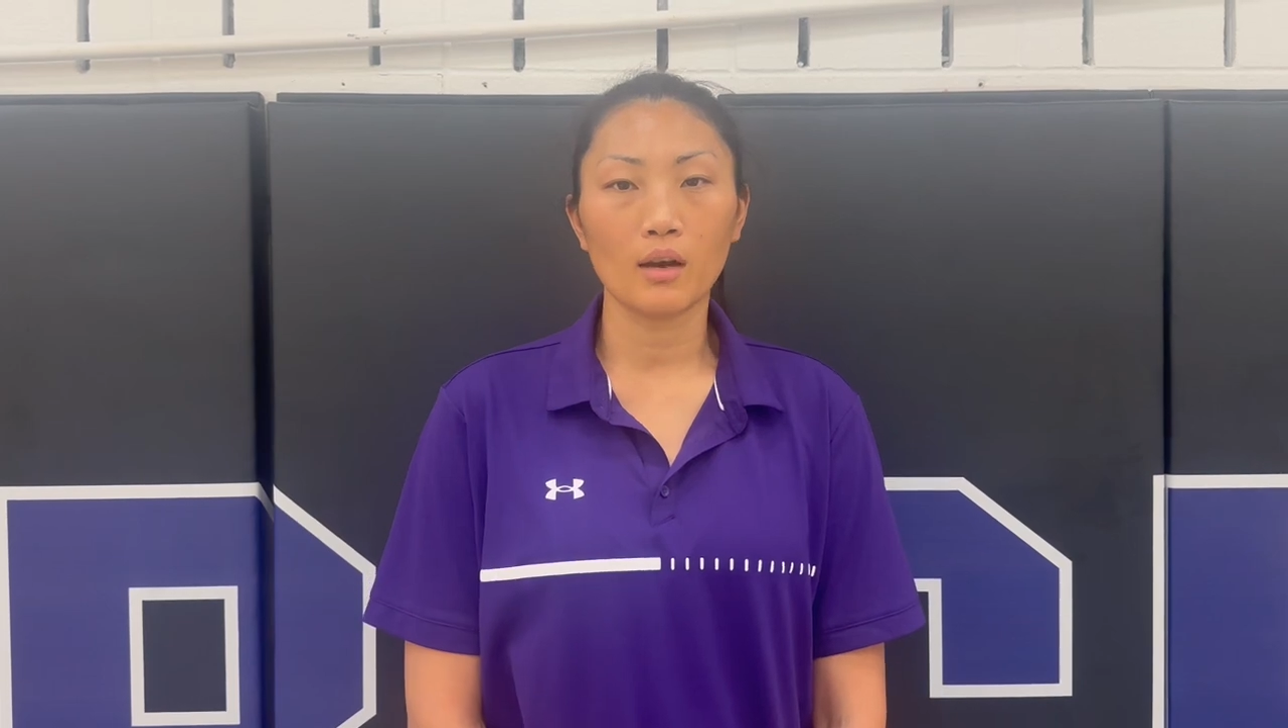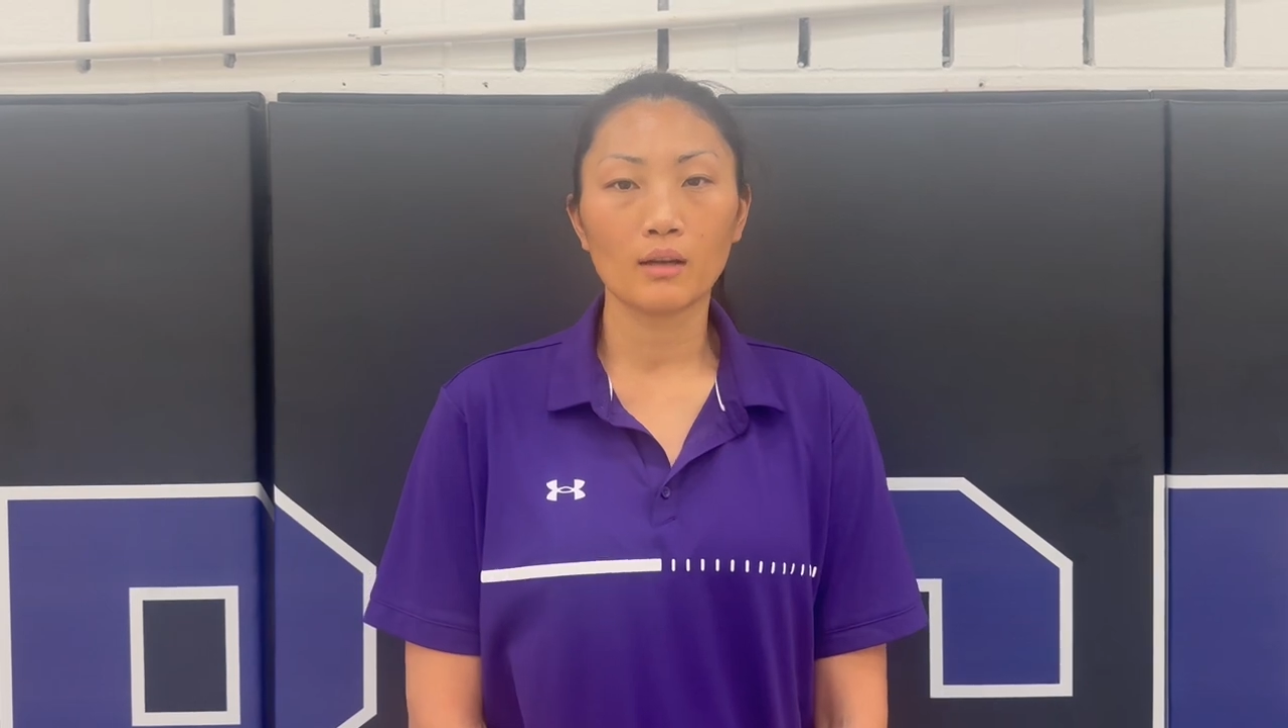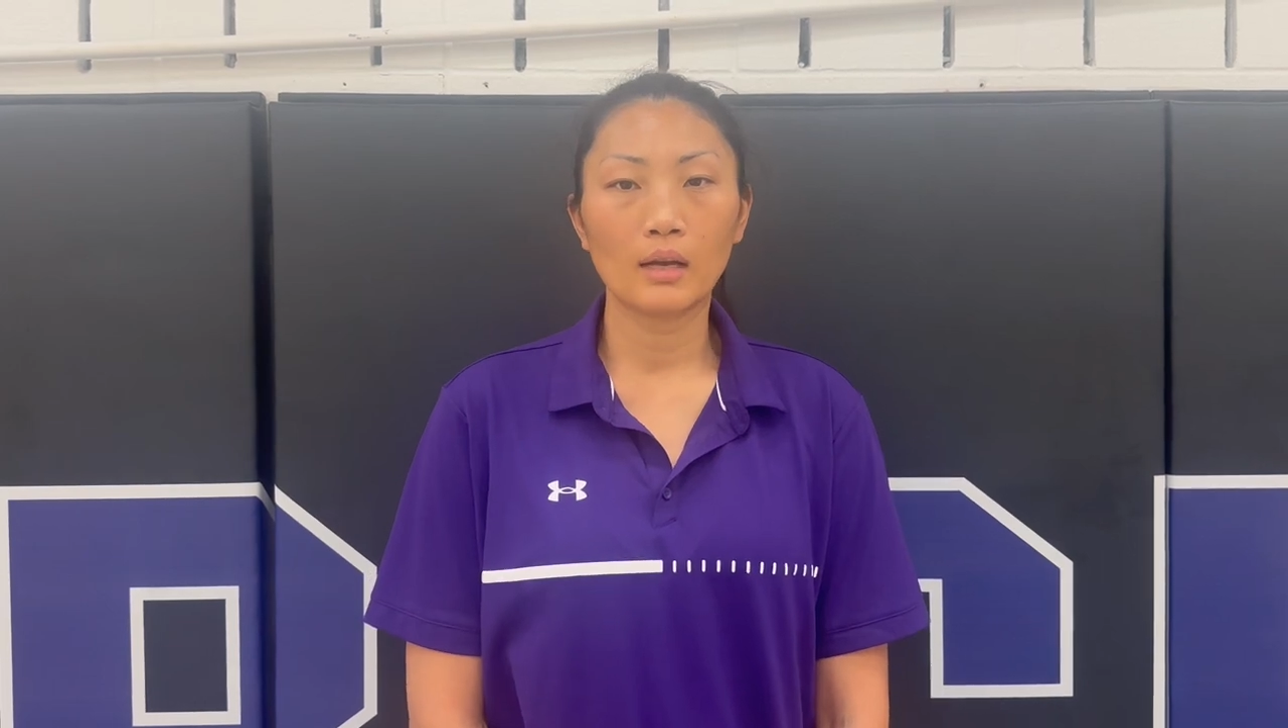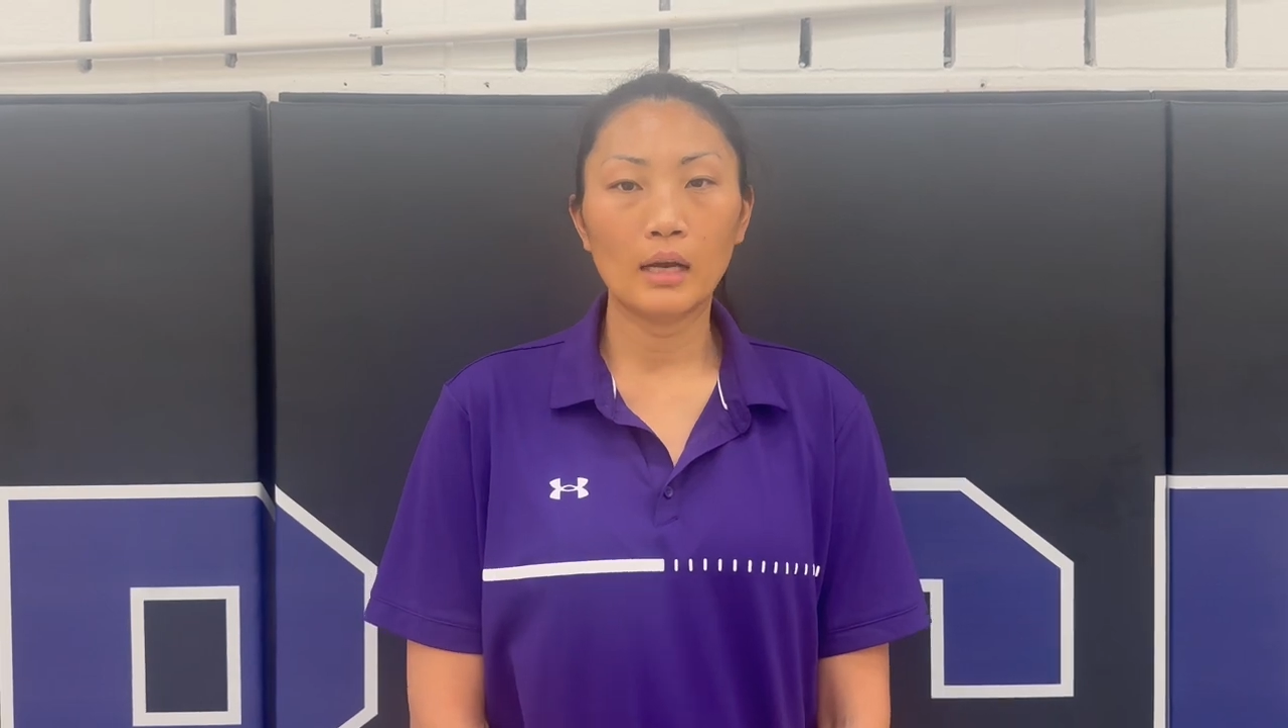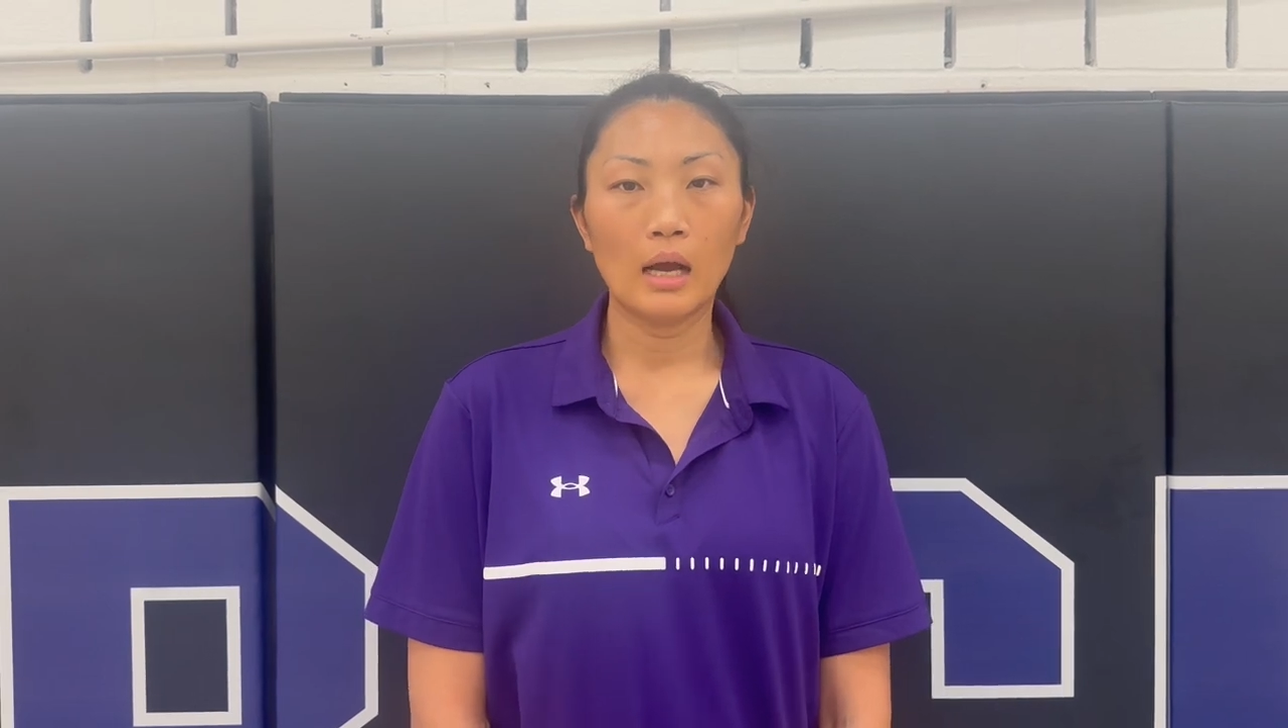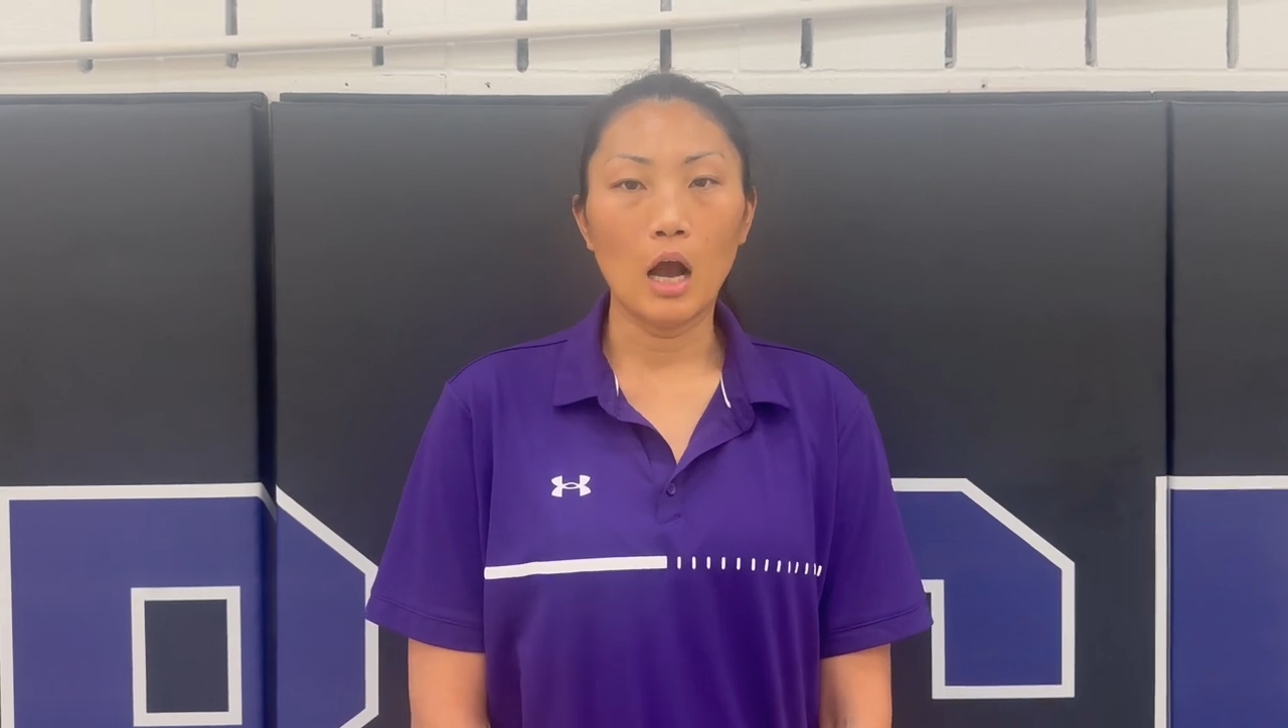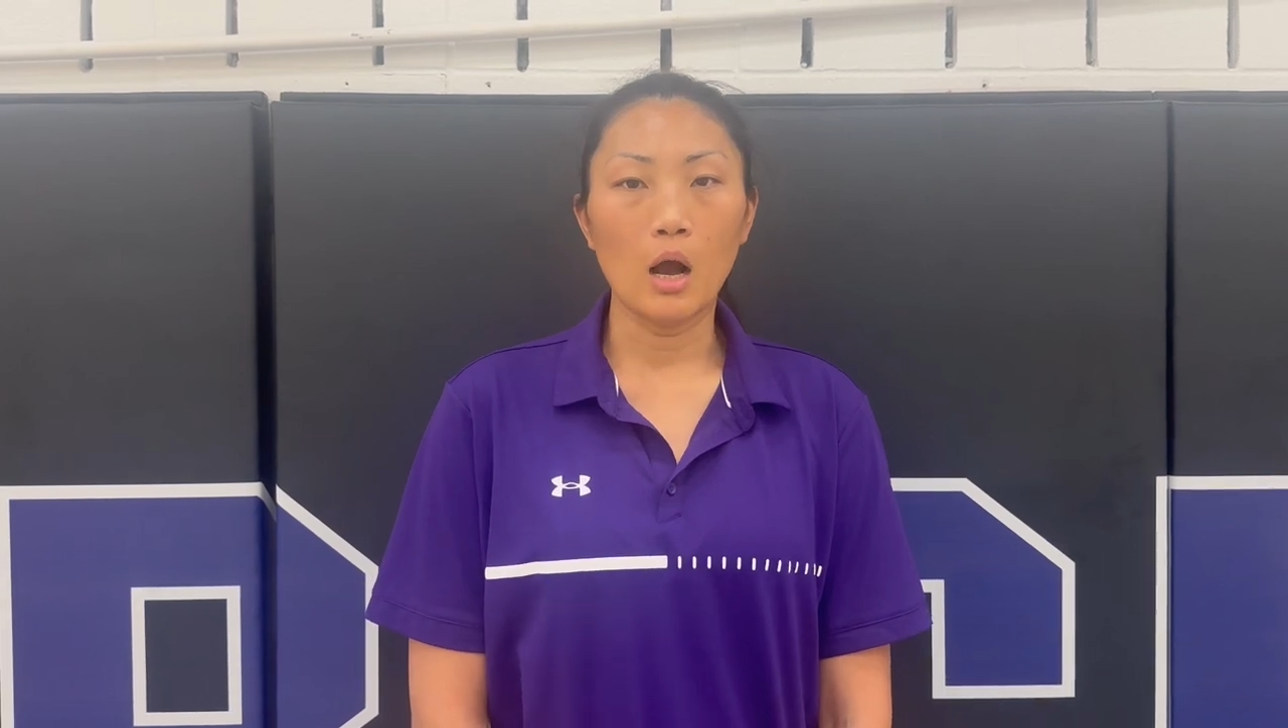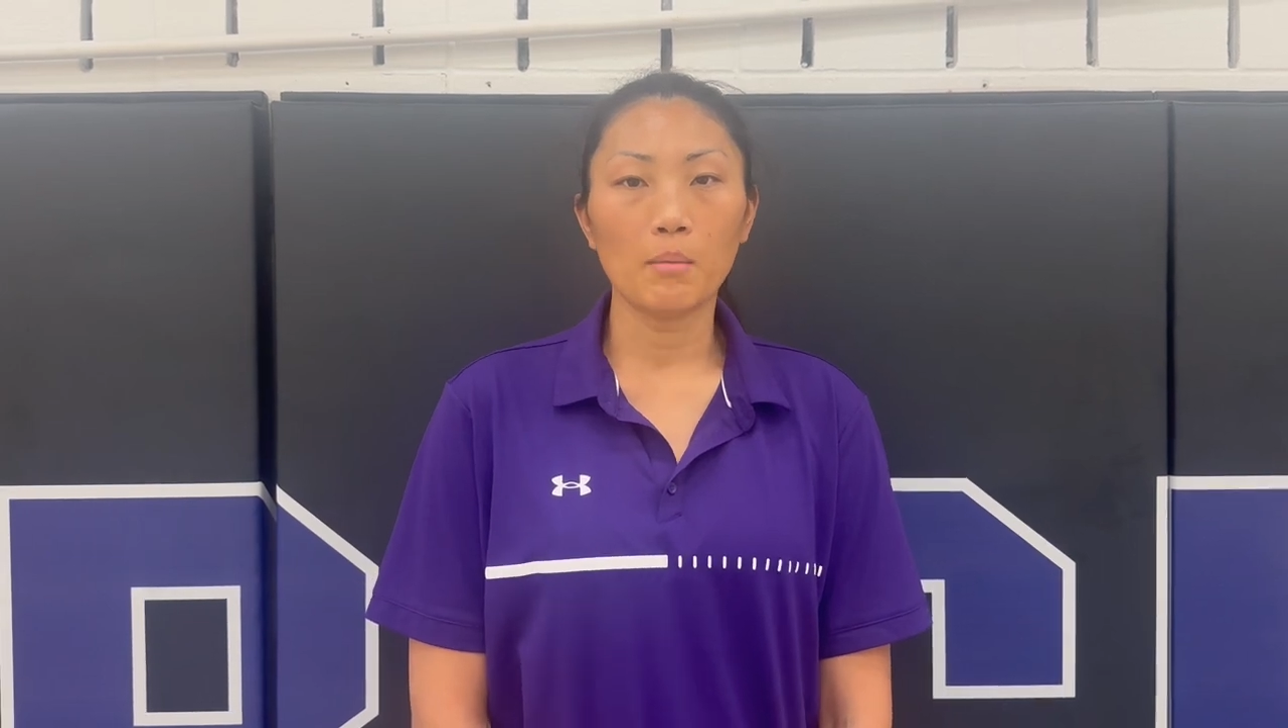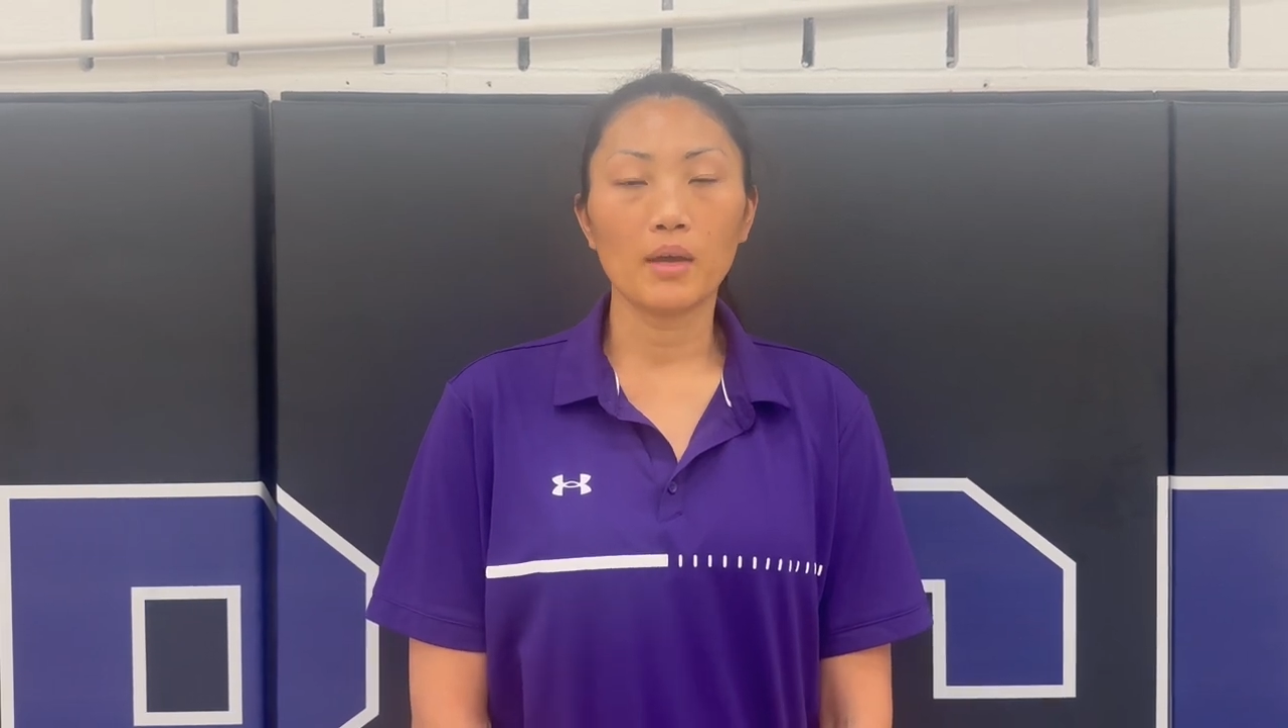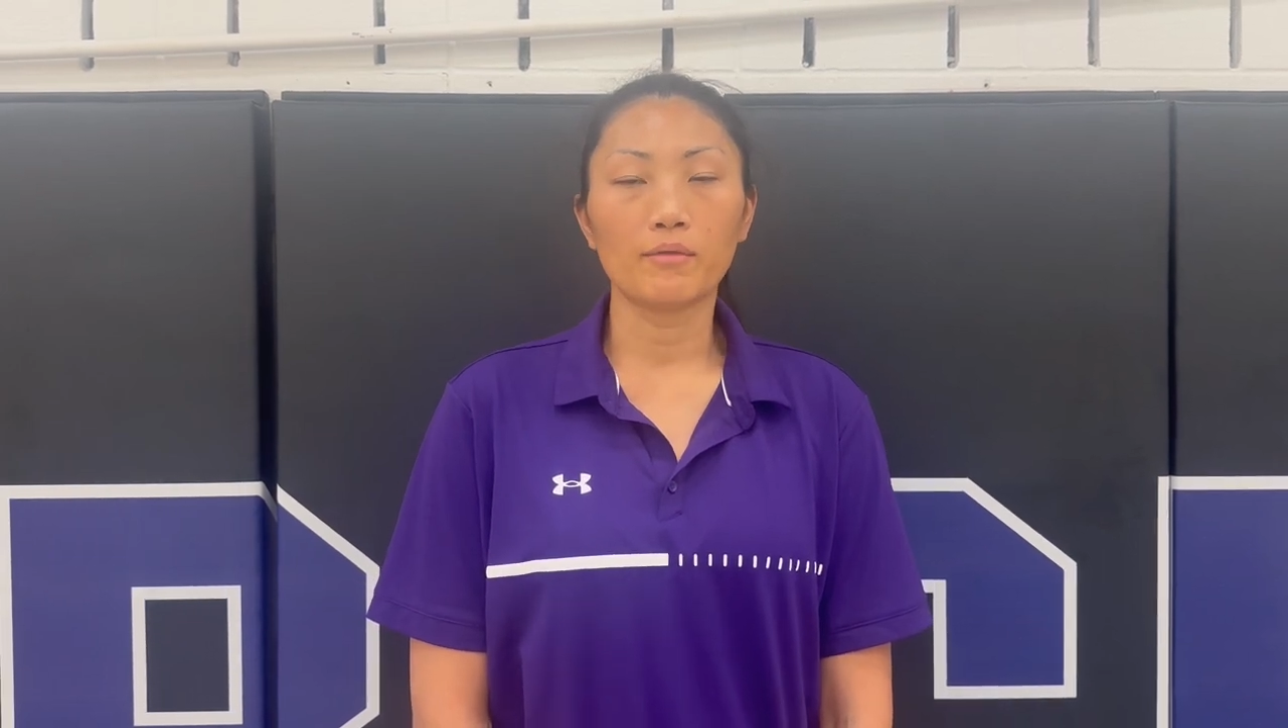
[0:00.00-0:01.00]

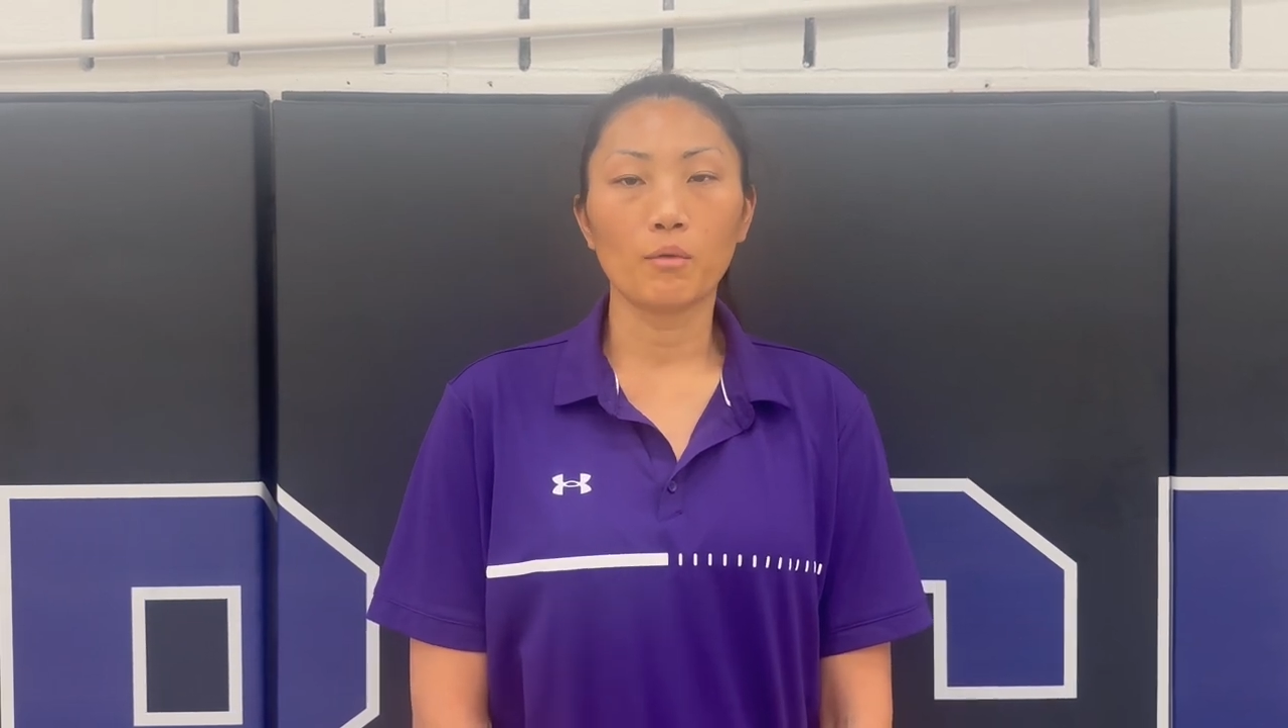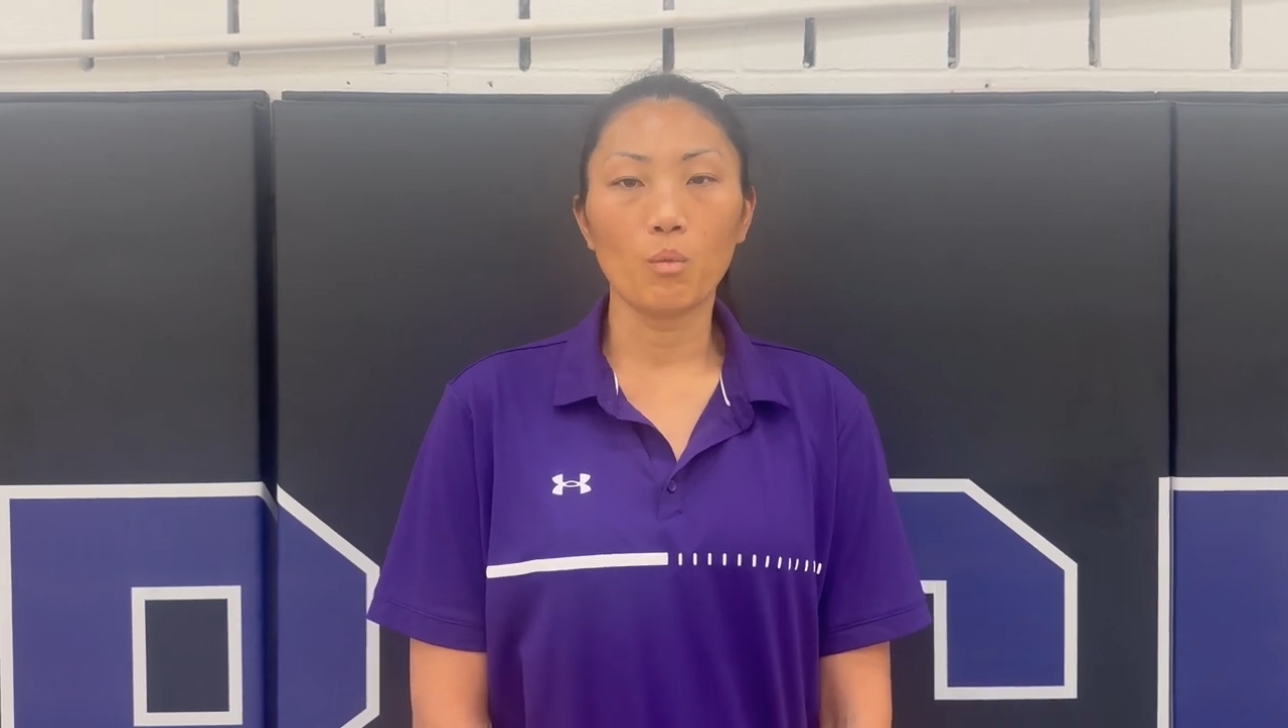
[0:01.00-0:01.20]
If